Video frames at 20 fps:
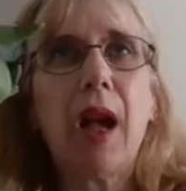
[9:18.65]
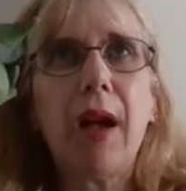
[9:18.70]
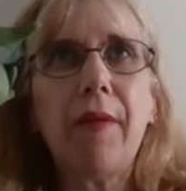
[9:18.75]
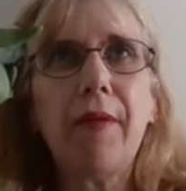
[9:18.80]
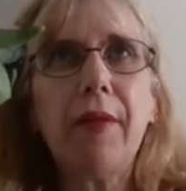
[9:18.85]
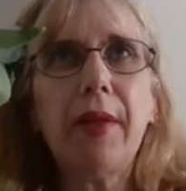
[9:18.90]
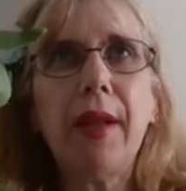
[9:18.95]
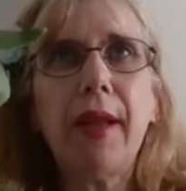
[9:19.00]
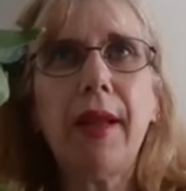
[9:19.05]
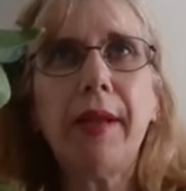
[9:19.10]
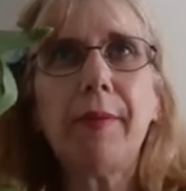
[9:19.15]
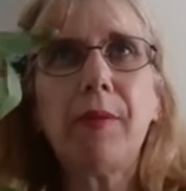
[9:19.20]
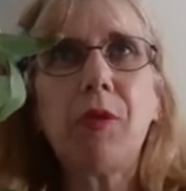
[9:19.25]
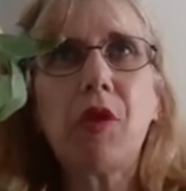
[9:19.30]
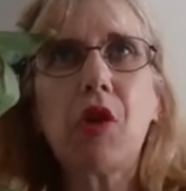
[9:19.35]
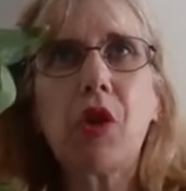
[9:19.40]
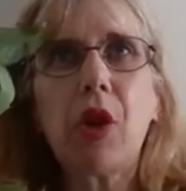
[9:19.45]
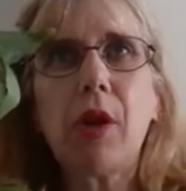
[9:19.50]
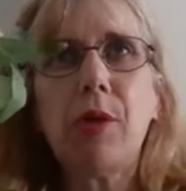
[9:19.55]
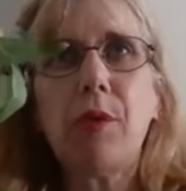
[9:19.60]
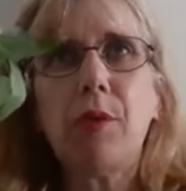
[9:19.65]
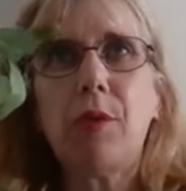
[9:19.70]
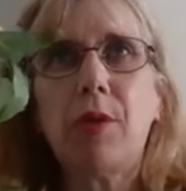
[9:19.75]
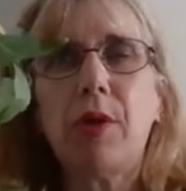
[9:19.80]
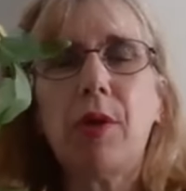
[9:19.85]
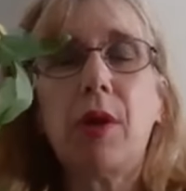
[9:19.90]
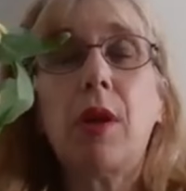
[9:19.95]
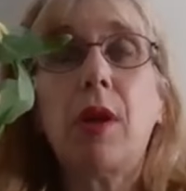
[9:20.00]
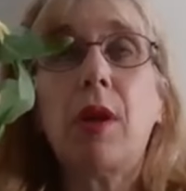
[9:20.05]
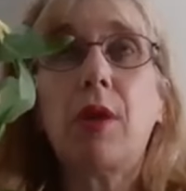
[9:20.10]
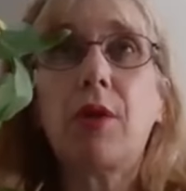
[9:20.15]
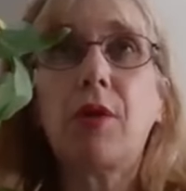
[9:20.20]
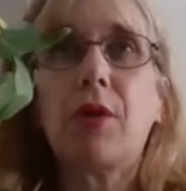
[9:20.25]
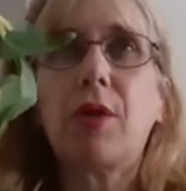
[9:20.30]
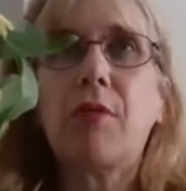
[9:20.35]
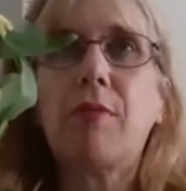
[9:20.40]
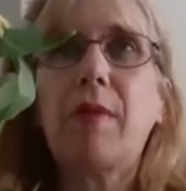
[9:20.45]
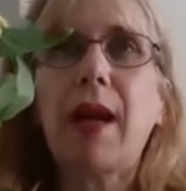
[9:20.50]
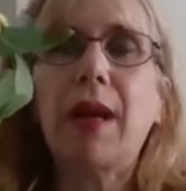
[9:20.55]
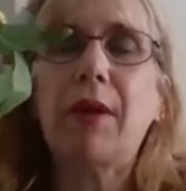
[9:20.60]
have the name Joan
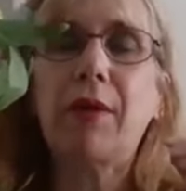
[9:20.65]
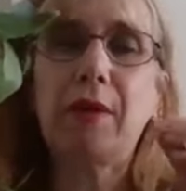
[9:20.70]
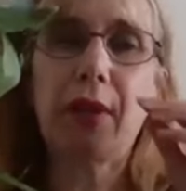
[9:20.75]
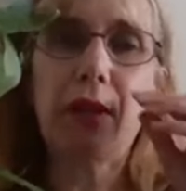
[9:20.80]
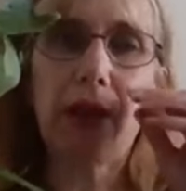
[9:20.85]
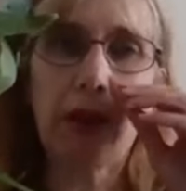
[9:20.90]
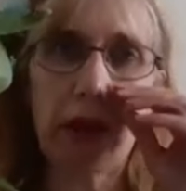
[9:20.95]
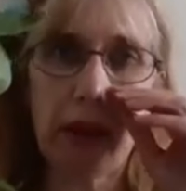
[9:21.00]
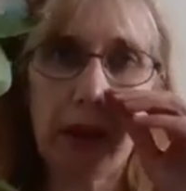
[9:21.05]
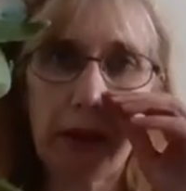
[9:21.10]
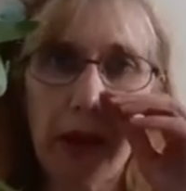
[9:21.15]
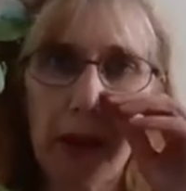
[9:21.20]
surrounding her.